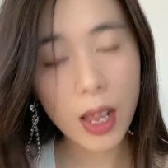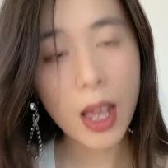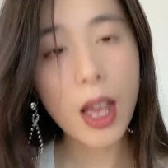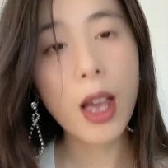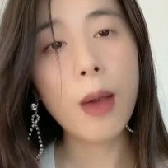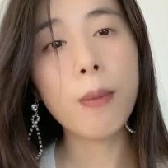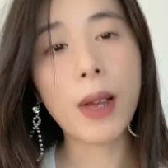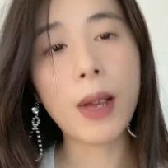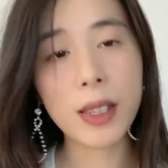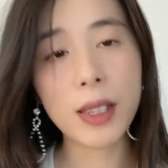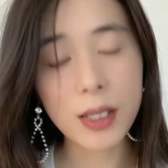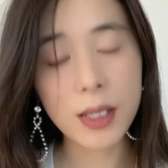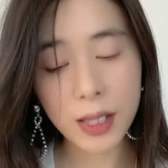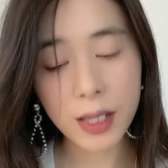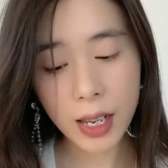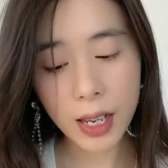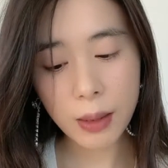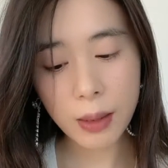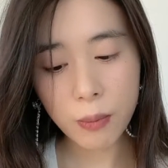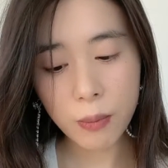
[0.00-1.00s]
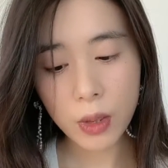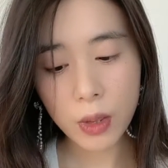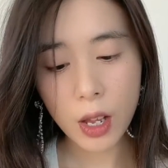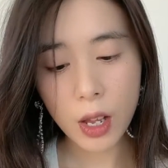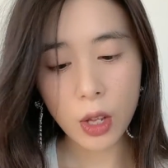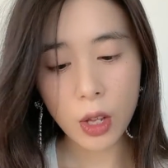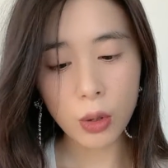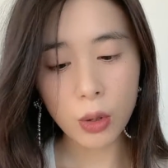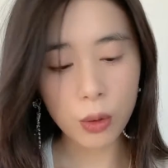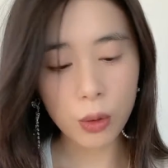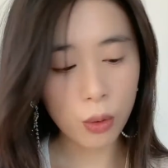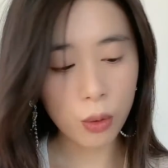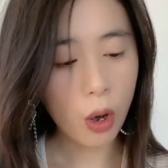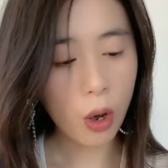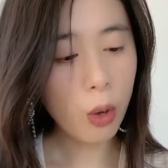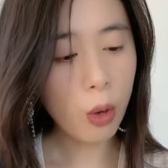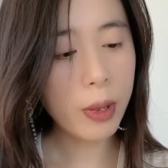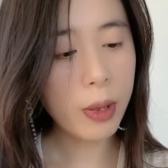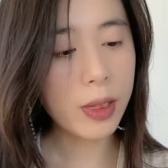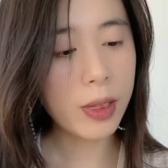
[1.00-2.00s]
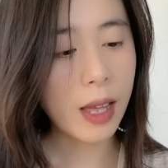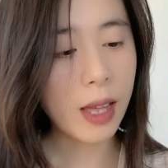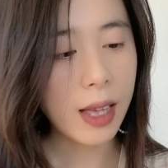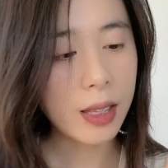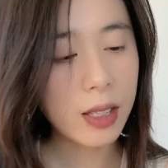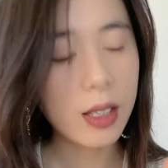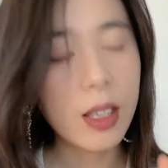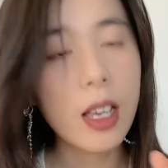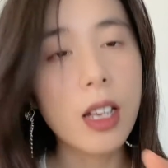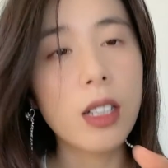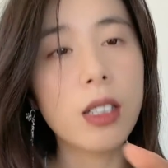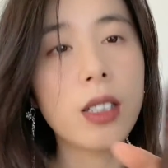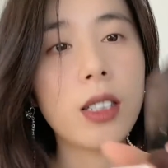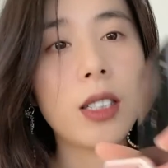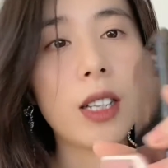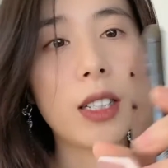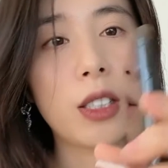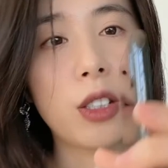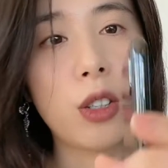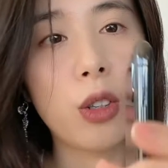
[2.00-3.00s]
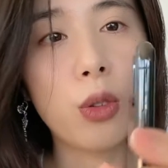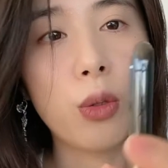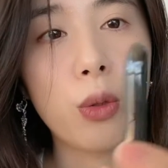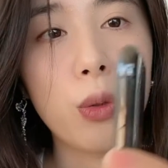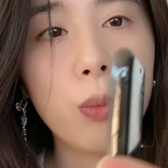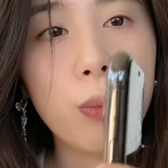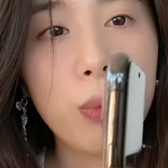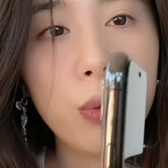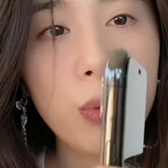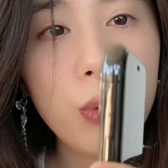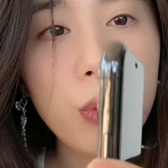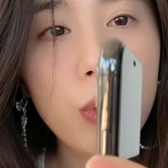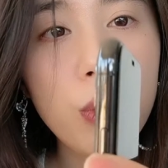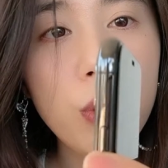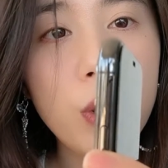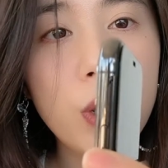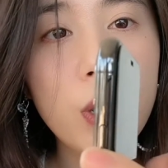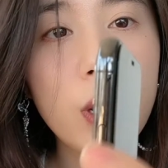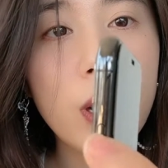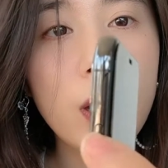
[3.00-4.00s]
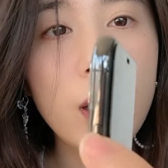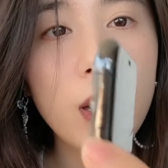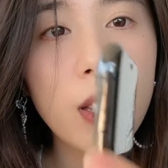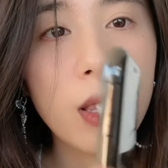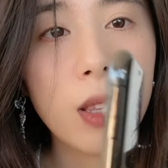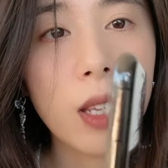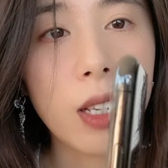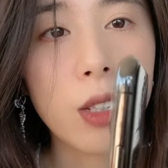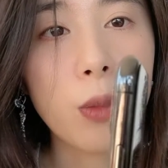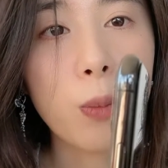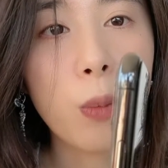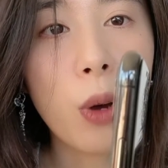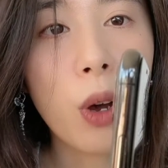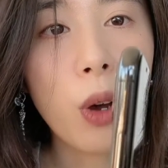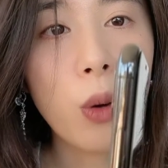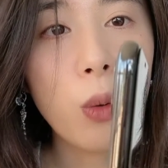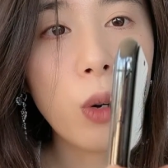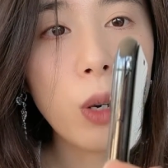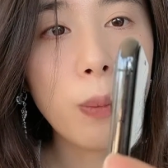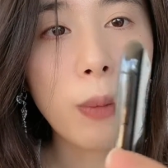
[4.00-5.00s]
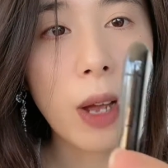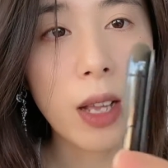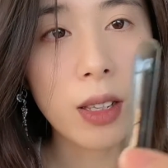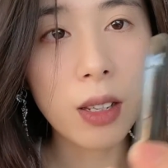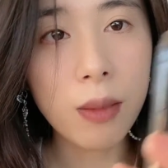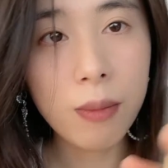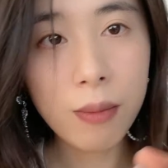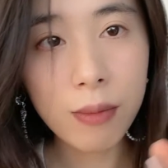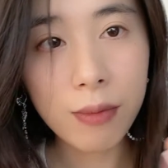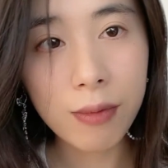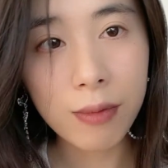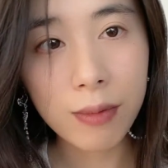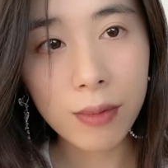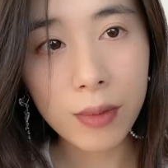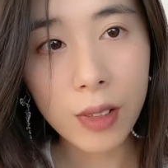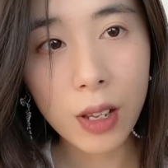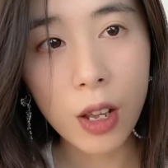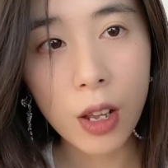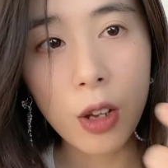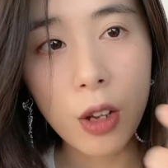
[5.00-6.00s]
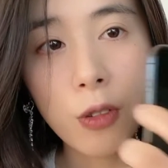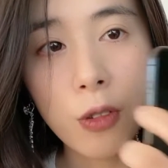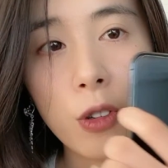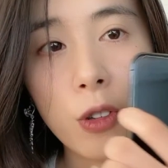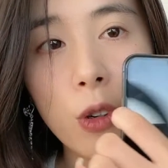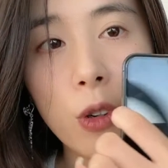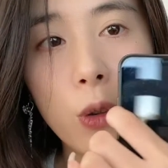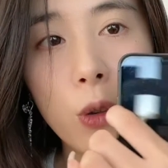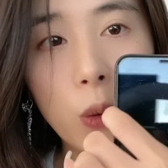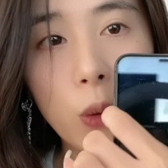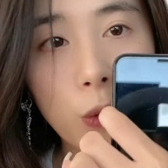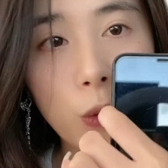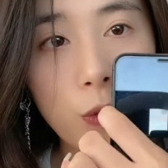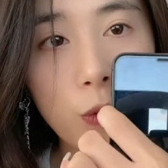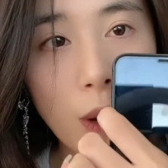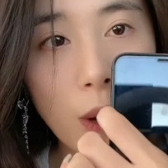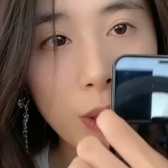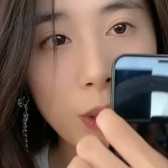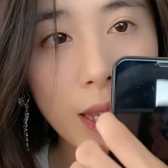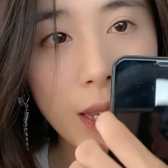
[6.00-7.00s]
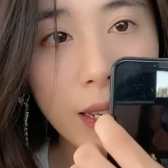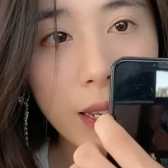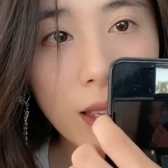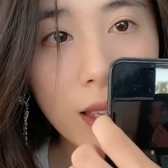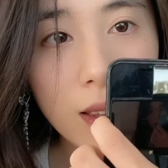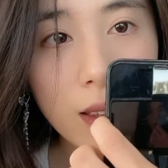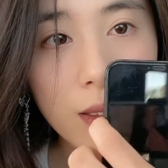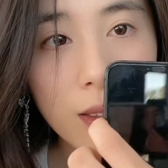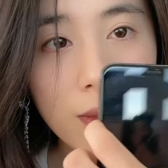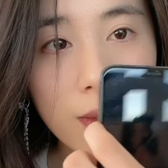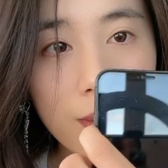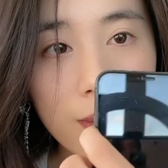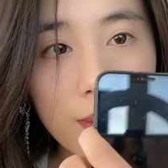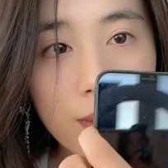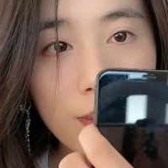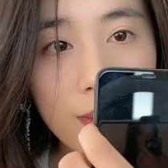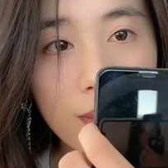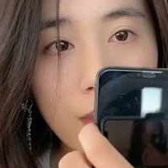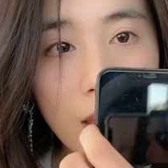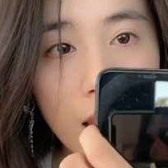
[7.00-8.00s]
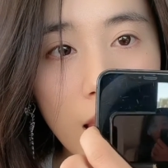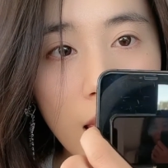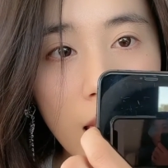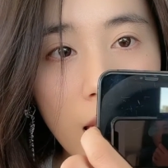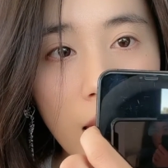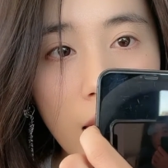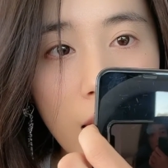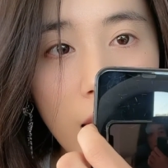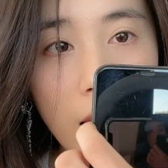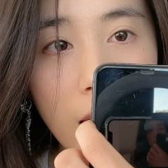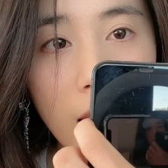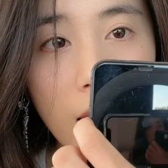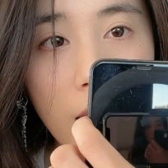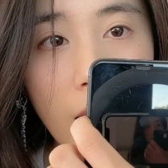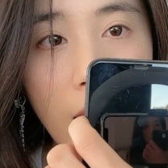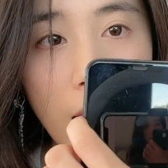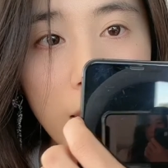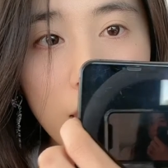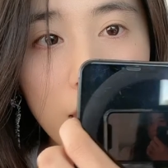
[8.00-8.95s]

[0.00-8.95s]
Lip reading: But the same, to open that, just to push this power button for 5 seconds, and